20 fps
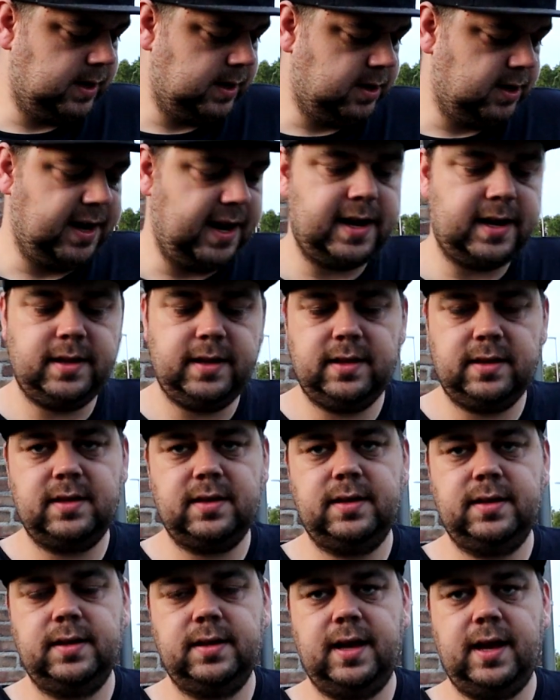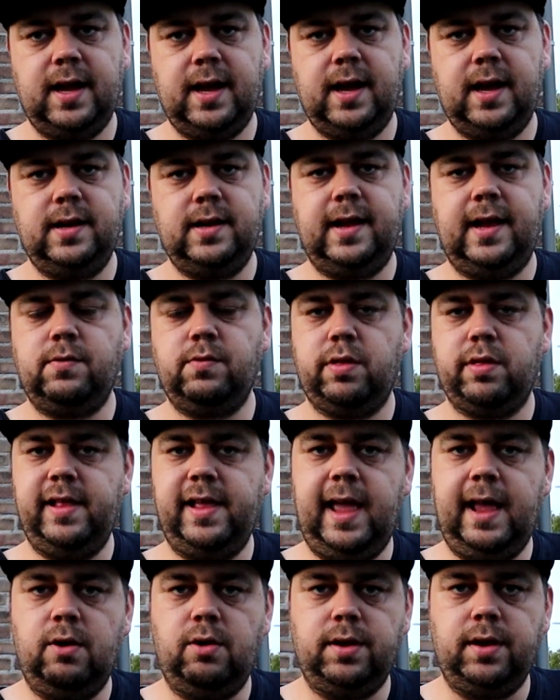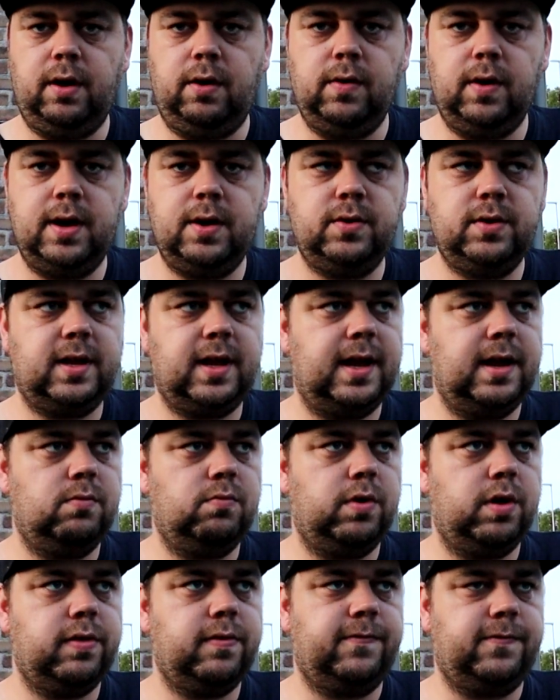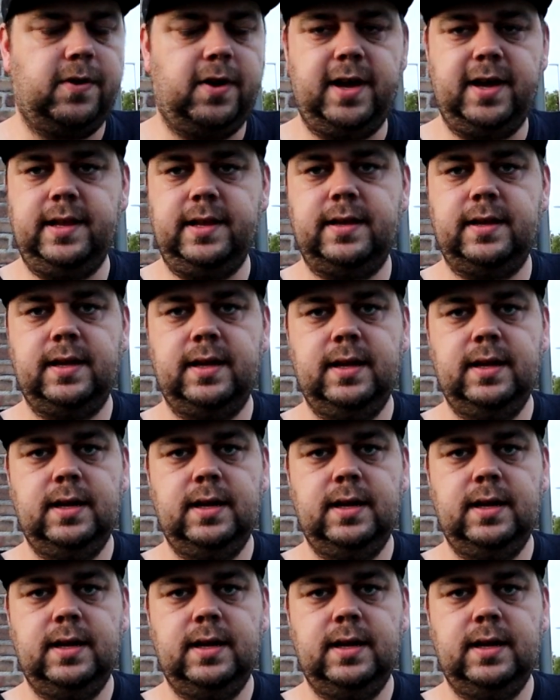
connected, and that was laying on the ground and was fried.